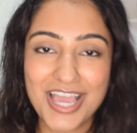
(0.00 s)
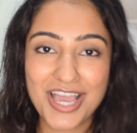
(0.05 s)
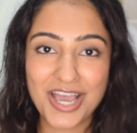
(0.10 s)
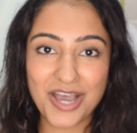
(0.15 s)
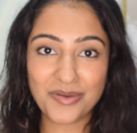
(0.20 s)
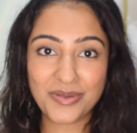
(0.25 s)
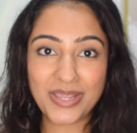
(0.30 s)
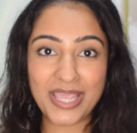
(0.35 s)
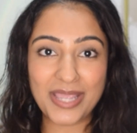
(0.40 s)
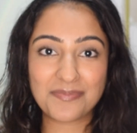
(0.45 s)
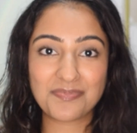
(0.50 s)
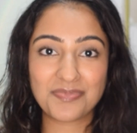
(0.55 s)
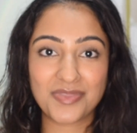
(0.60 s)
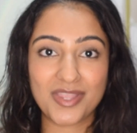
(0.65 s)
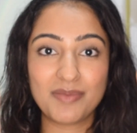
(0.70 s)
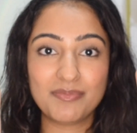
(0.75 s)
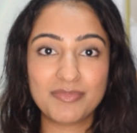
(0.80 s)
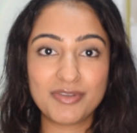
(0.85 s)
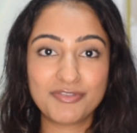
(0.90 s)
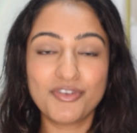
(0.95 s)
Okay,
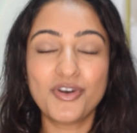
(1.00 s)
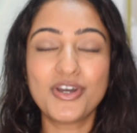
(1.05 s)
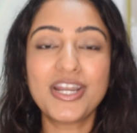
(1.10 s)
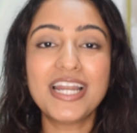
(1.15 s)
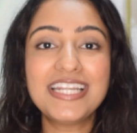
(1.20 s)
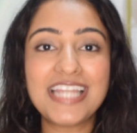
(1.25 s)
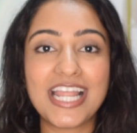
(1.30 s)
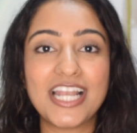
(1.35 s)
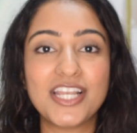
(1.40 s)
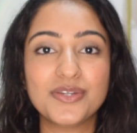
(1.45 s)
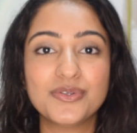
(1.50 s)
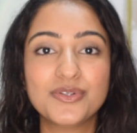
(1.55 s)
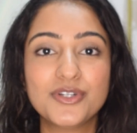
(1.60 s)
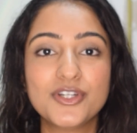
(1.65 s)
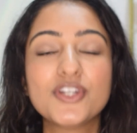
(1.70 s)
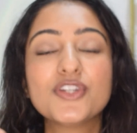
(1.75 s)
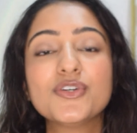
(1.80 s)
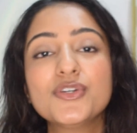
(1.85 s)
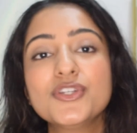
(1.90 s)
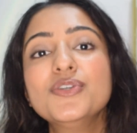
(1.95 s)
before I tell you,
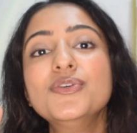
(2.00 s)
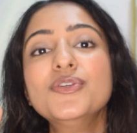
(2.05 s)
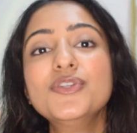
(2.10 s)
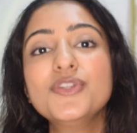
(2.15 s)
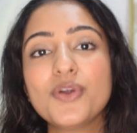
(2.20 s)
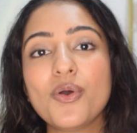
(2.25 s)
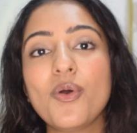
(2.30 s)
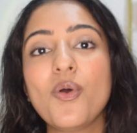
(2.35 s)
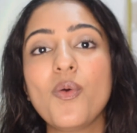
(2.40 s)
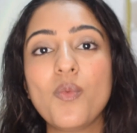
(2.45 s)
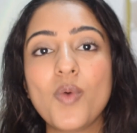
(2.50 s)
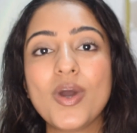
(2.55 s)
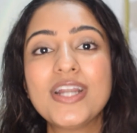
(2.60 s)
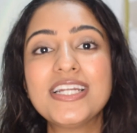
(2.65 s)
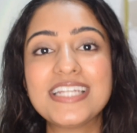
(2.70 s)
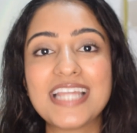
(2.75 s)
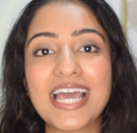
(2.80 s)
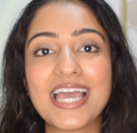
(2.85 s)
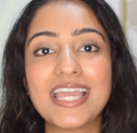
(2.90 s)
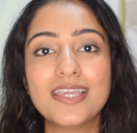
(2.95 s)
do you know
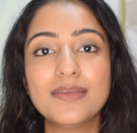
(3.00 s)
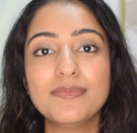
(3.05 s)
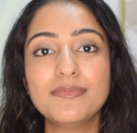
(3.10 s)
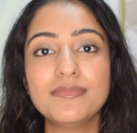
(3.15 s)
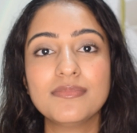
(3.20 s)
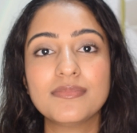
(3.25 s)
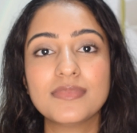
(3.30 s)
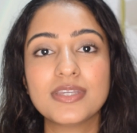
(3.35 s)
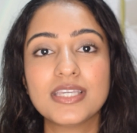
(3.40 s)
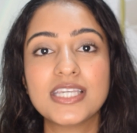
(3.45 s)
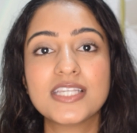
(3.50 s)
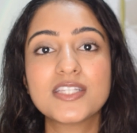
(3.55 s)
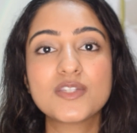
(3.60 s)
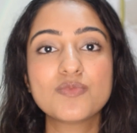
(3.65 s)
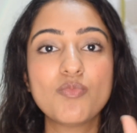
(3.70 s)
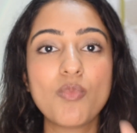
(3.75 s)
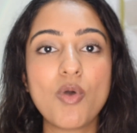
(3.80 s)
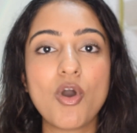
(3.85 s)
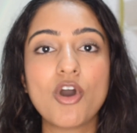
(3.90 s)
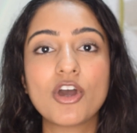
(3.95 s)
what time is
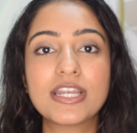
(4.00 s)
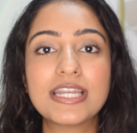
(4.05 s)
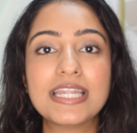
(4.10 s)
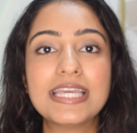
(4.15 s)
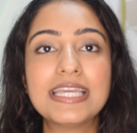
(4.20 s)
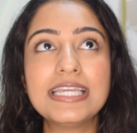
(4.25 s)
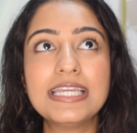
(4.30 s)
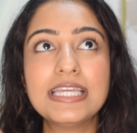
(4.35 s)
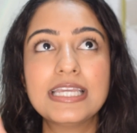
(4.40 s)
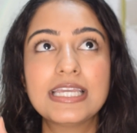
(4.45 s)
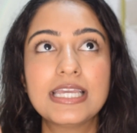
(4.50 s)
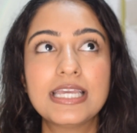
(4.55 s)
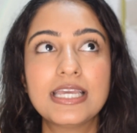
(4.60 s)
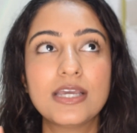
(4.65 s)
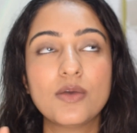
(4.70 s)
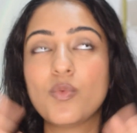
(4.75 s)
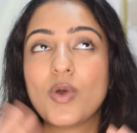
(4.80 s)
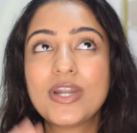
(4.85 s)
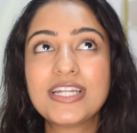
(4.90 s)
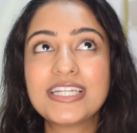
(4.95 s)
morning,
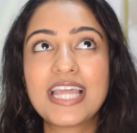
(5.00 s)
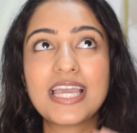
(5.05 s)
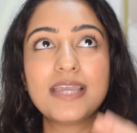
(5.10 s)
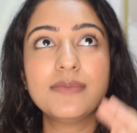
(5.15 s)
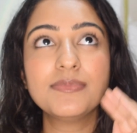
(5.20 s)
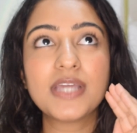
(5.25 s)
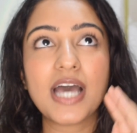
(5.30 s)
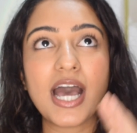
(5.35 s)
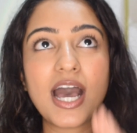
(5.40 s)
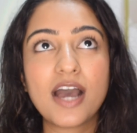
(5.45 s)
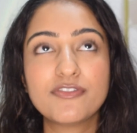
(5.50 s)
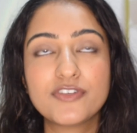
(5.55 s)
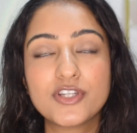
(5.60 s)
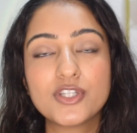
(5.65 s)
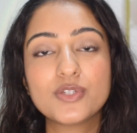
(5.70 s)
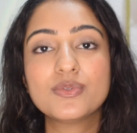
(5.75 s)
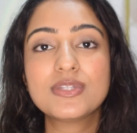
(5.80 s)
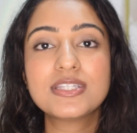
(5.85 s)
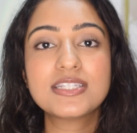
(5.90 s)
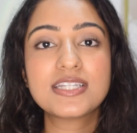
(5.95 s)
what time the
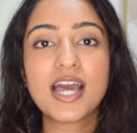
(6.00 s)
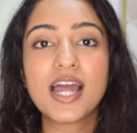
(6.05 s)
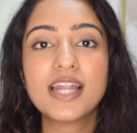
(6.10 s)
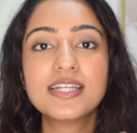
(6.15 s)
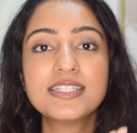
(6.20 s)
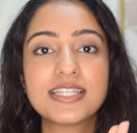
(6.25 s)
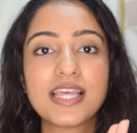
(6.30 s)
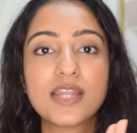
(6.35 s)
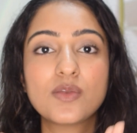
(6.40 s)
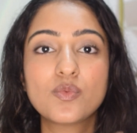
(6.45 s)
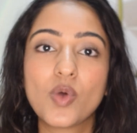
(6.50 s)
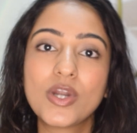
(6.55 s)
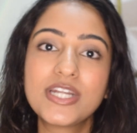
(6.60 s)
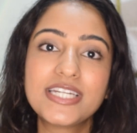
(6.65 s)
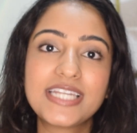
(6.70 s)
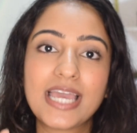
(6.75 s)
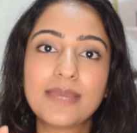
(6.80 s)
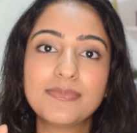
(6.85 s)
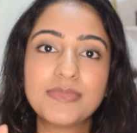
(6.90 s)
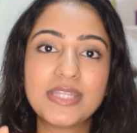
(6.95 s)
afternoon starts, and
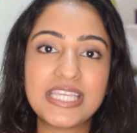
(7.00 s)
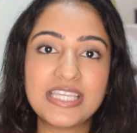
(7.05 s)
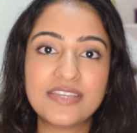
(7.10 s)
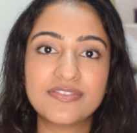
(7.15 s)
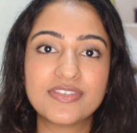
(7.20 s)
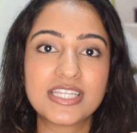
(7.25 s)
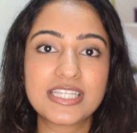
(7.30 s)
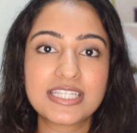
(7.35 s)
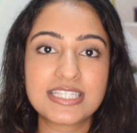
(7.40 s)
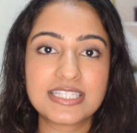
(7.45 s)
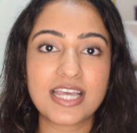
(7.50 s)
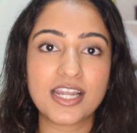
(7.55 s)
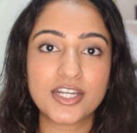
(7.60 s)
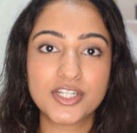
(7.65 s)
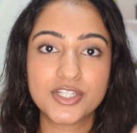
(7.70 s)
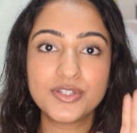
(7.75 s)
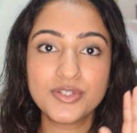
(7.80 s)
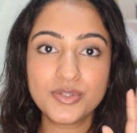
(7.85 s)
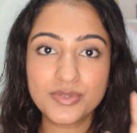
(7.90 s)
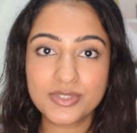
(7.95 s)
what time the evening
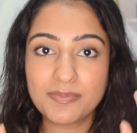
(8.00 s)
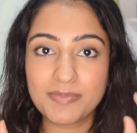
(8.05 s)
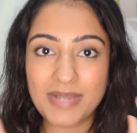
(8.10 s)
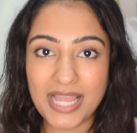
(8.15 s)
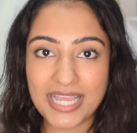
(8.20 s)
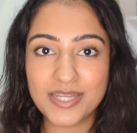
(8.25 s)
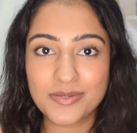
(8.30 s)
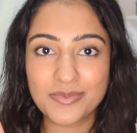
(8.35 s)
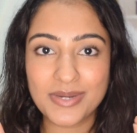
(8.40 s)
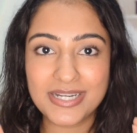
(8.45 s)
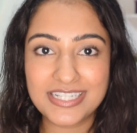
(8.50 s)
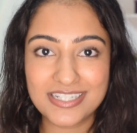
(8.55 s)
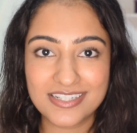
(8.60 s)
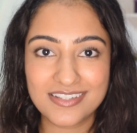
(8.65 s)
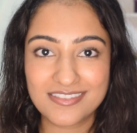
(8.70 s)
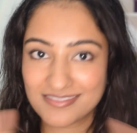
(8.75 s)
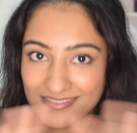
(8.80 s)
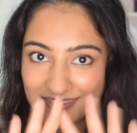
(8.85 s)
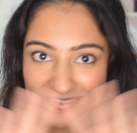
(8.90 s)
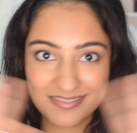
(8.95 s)
starts? Do you know the black and
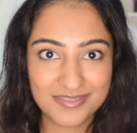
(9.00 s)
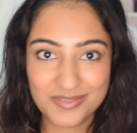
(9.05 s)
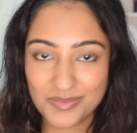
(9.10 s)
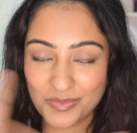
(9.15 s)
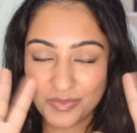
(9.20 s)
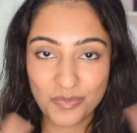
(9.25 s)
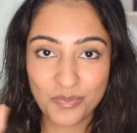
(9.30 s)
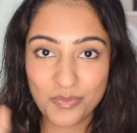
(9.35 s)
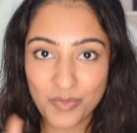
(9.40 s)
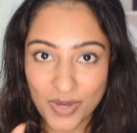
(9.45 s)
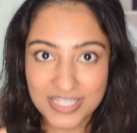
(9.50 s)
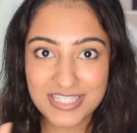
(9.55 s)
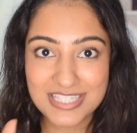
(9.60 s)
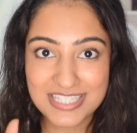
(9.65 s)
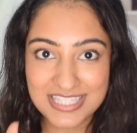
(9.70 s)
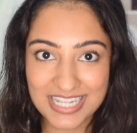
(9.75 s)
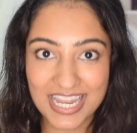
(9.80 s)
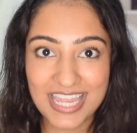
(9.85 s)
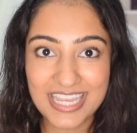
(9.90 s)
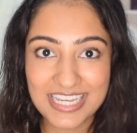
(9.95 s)
white,
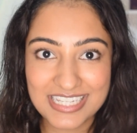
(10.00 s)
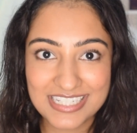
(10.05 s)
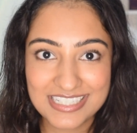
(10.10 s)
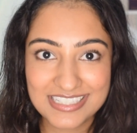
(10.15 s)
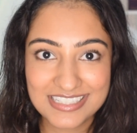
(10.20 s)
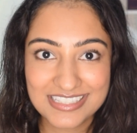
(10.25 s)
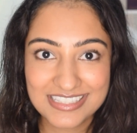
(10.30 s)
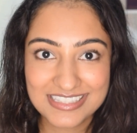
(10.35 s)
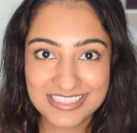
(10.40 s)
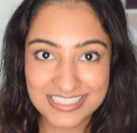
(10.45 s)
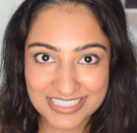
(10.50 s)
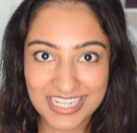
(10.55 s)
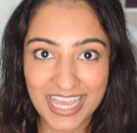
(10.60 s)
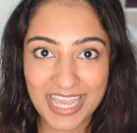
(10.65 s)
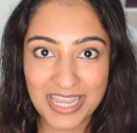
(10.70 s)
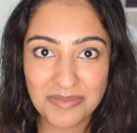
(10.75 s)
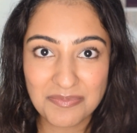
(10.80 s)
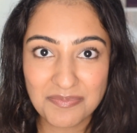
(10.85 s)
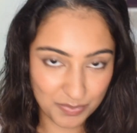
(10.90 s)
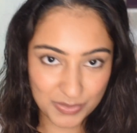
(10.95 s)
what's like the
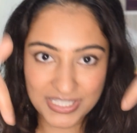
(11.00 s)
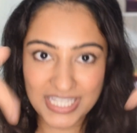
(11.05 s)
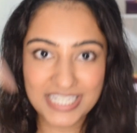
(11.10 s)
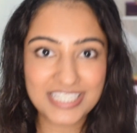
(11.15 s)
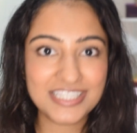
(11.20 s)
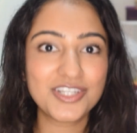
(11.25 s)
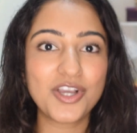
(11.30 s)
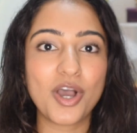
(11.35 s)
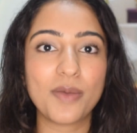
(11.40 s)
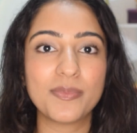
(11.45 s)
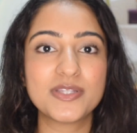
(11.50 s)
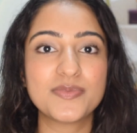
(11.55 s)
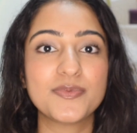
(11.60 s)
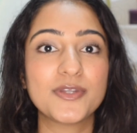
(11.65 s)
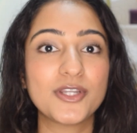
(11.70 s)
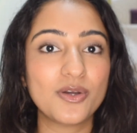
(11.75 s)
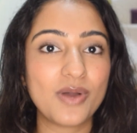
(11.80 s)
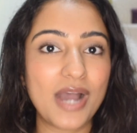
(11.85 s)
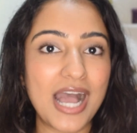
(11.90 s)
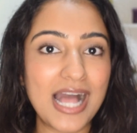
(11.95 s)
time? Put that in the comments
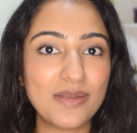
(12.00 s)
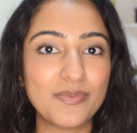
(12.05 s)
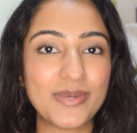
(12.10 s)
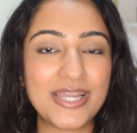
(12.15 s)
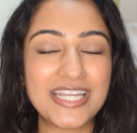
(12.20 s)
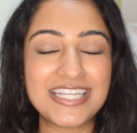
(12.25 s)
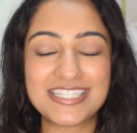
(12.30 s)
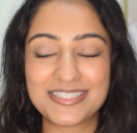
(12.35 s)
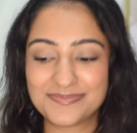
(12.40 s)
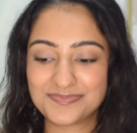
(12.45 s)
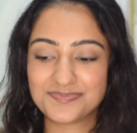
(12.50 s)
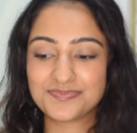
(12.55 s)
below. I'll wait.